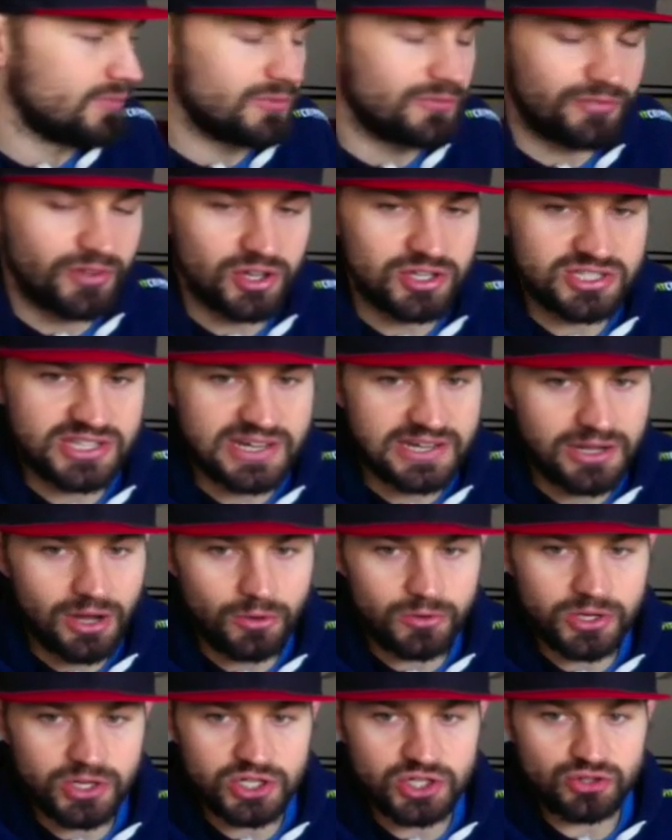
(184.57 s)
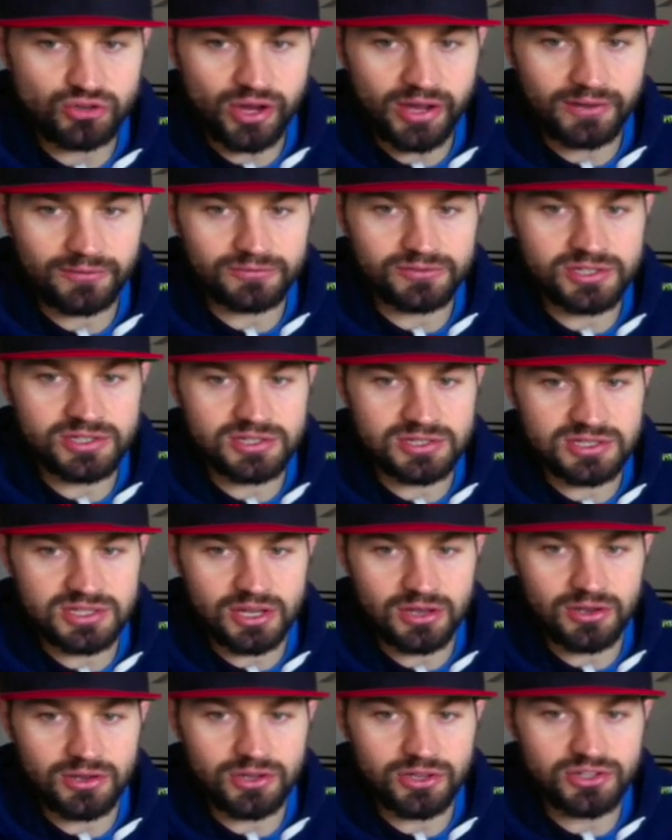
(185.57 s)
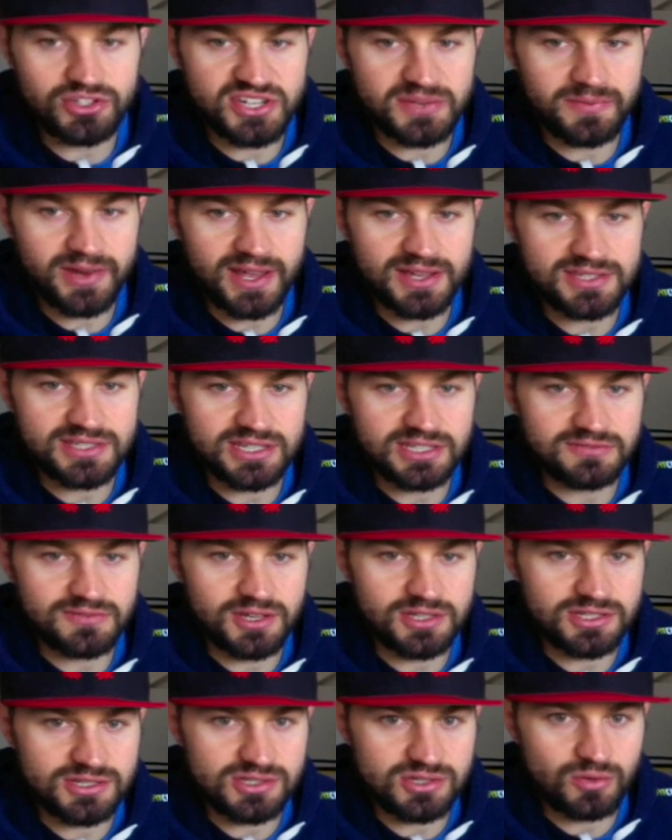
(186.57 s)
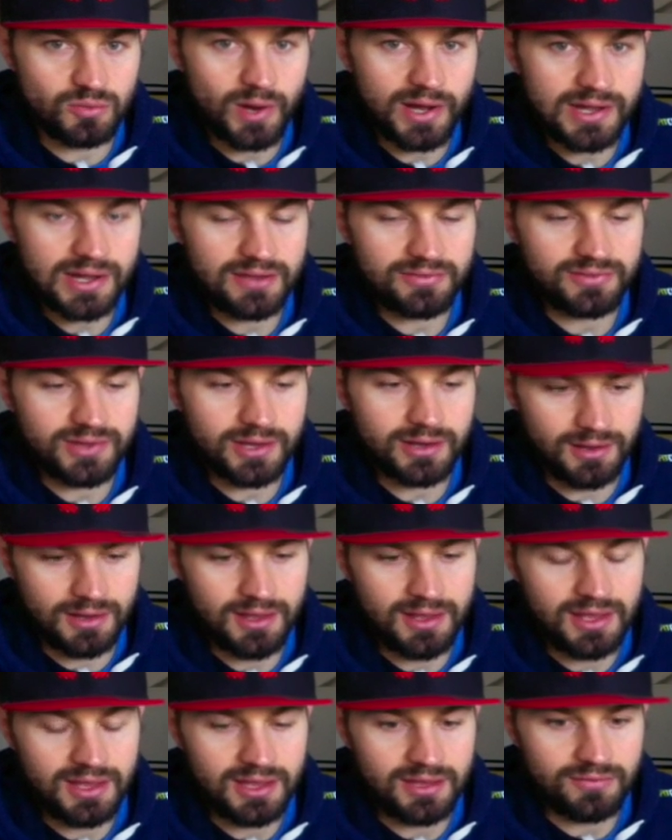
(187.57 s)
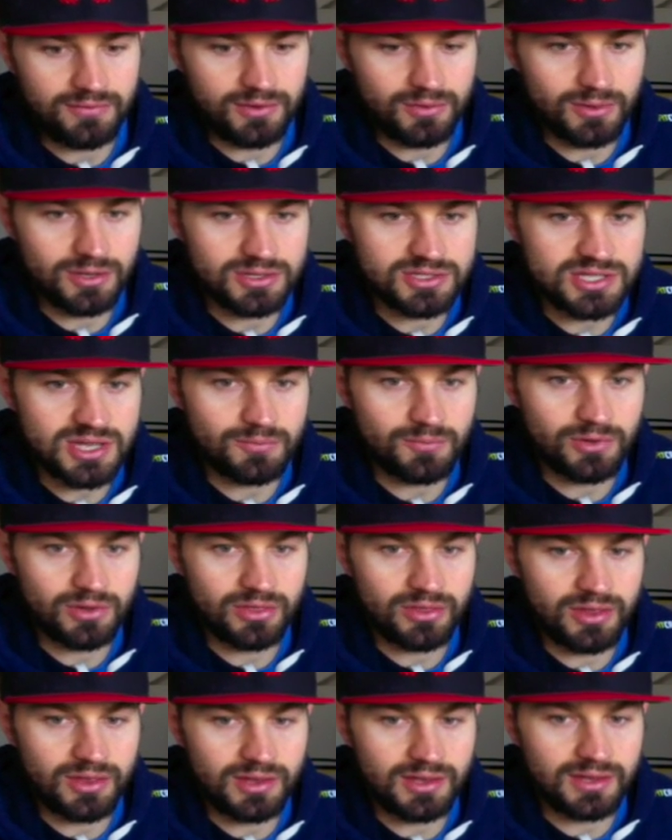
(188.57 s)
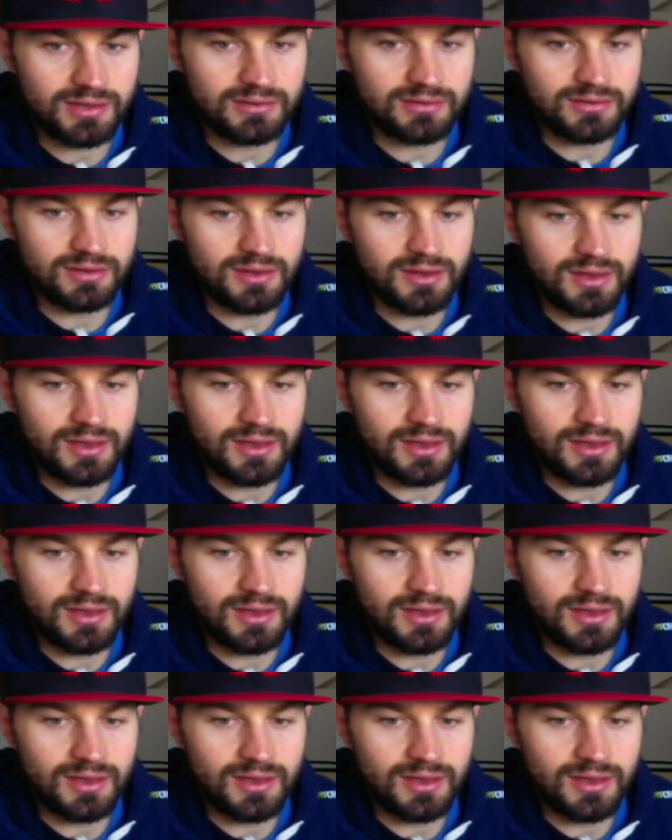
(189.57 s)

Firstly, know your strengths, so your gymnastics versus your weightlifting. If you are someone that is